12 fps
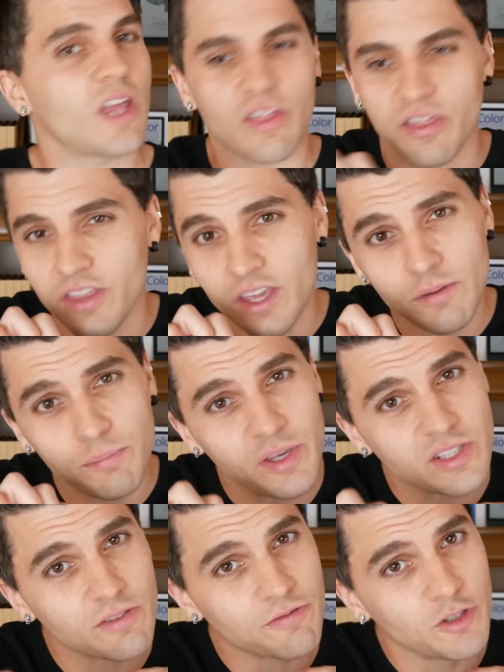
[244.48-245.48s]
that thin
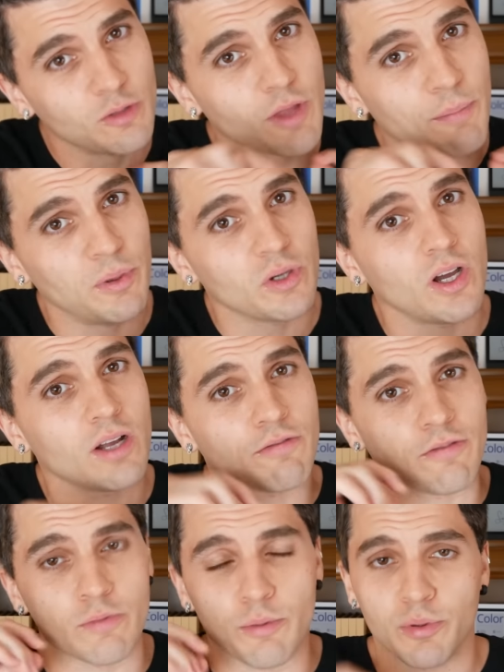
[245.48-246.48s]
piece of film they put on
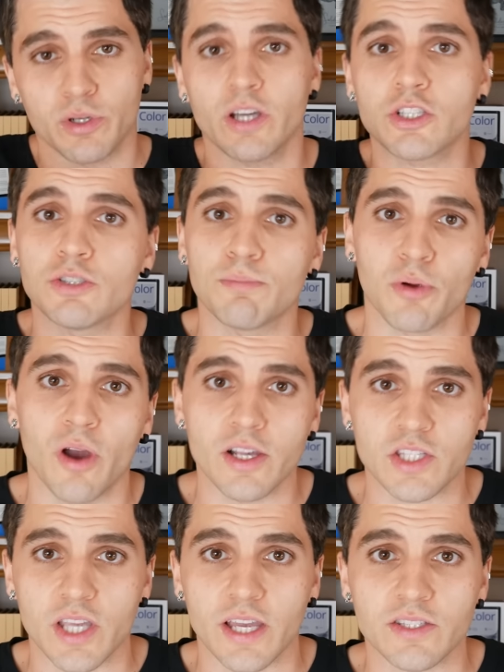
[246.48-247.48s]
from the production
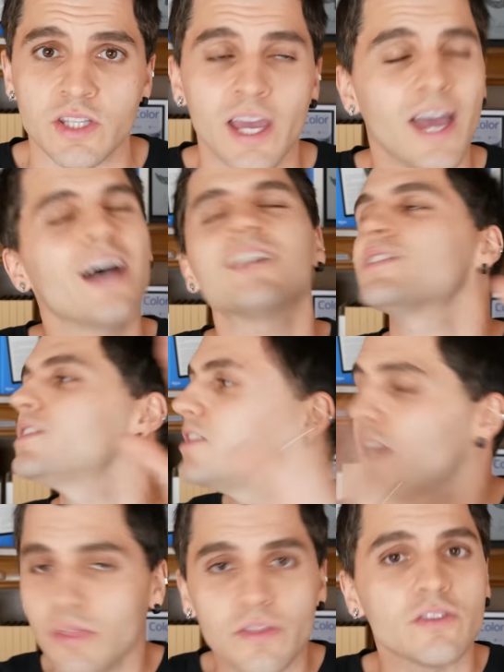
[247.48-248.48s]
process has
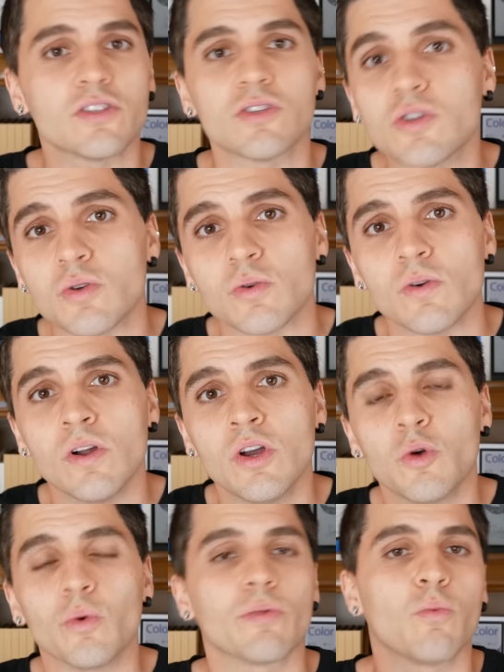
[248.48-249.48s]
nothing to do
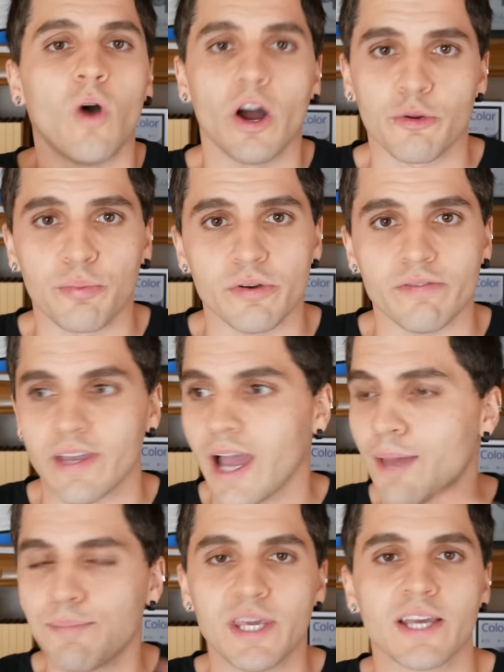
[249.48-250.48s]
with waterproofing,
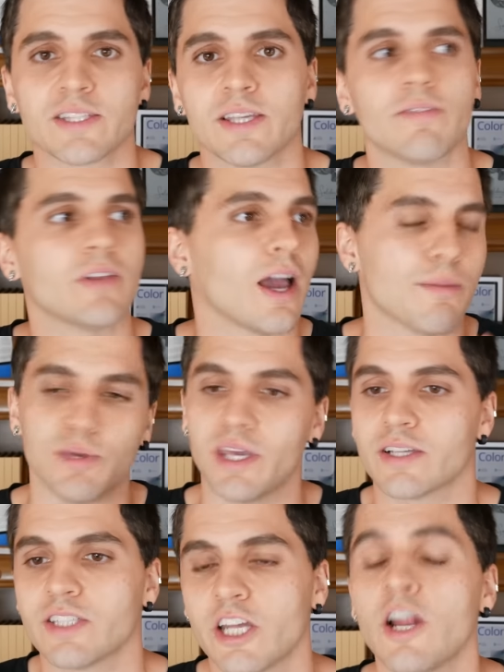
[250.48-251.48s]
IPX7,
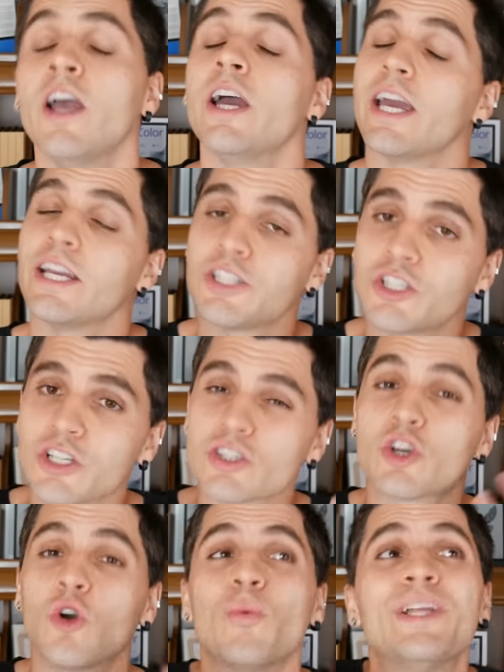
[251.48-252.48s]
IPX8. It's
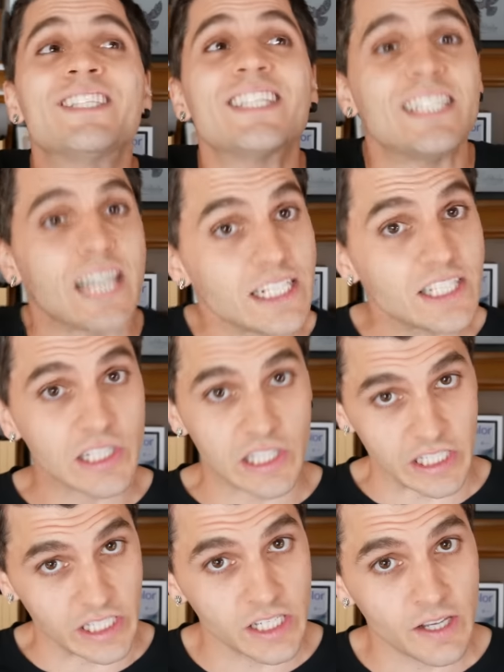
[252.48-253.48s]
just
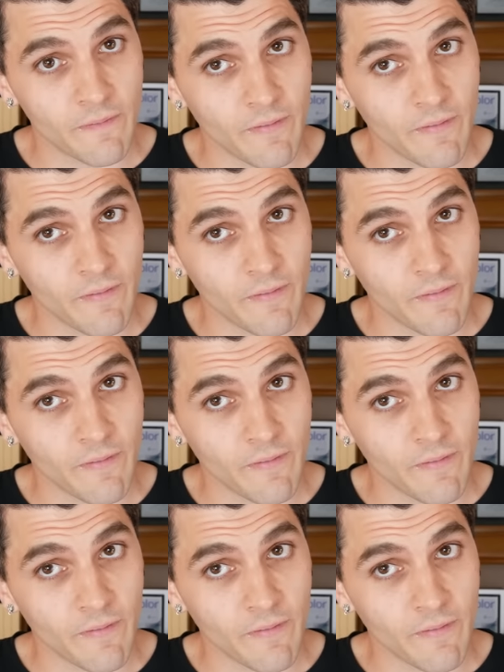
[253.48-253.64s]
coincidentally